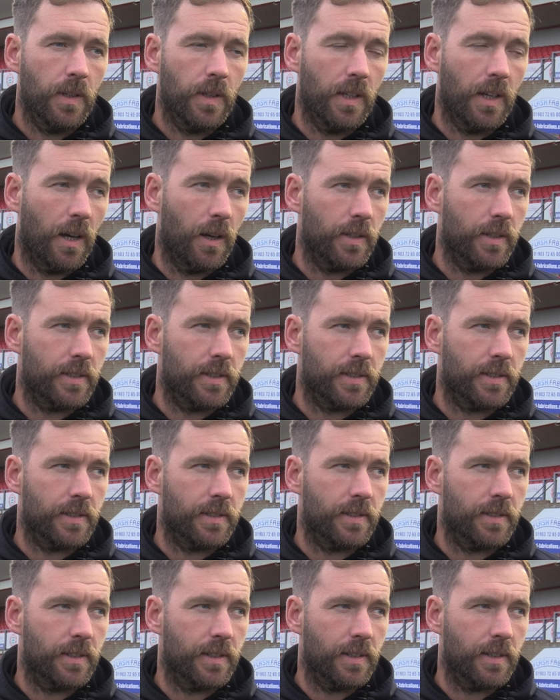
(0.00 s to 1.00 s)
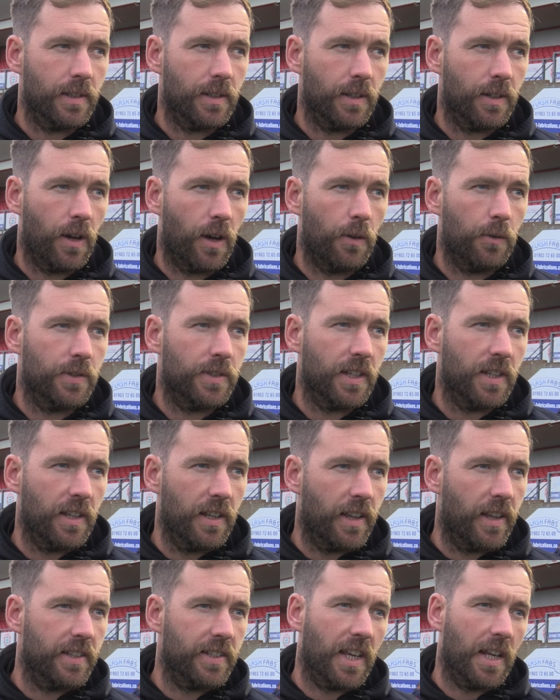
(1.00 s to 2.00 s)
You know, it's obviously
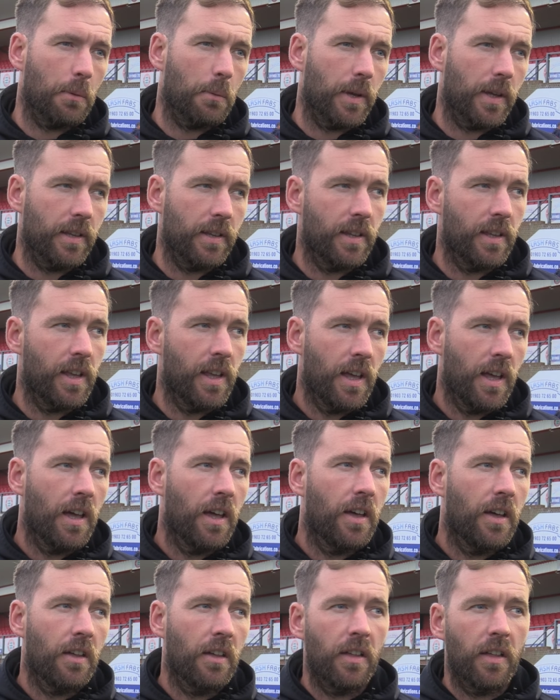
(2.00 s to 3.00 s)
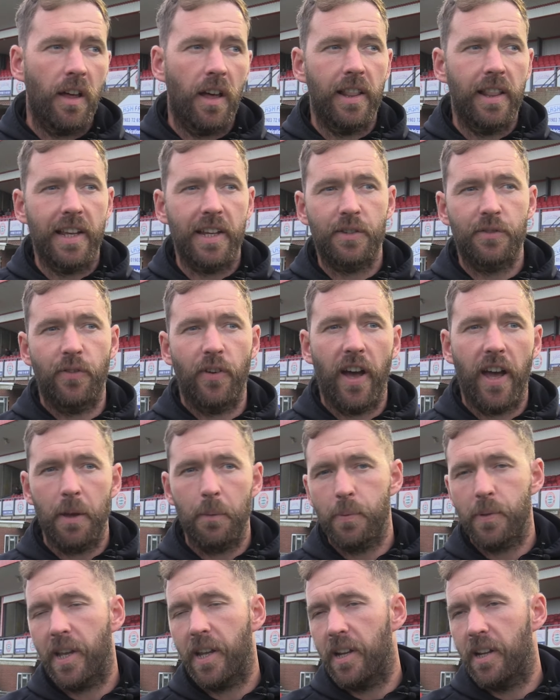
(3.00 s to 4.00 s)
there's going to be at least
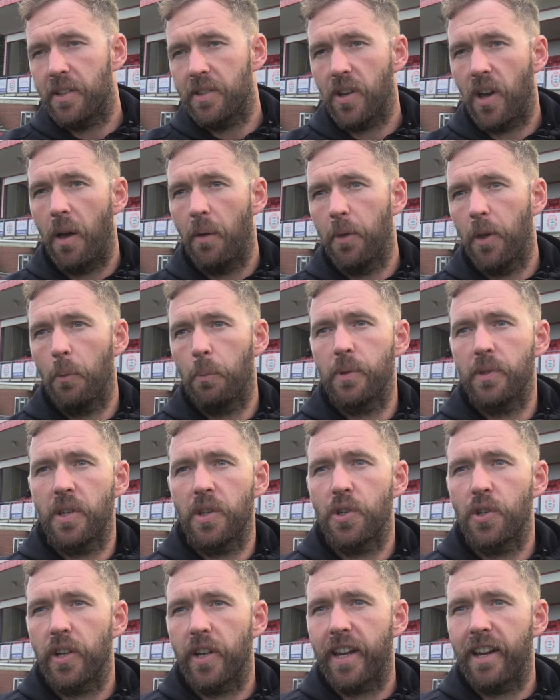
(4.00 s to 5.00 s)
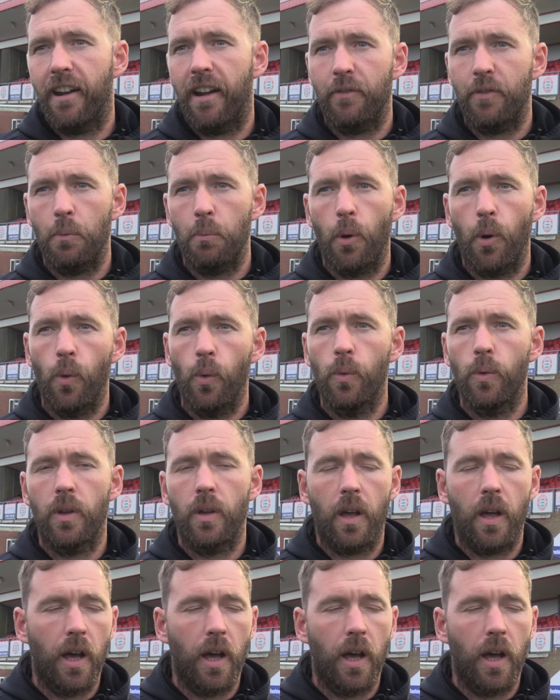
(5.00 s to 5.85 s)
30% of the time the opposition are going to have the ball.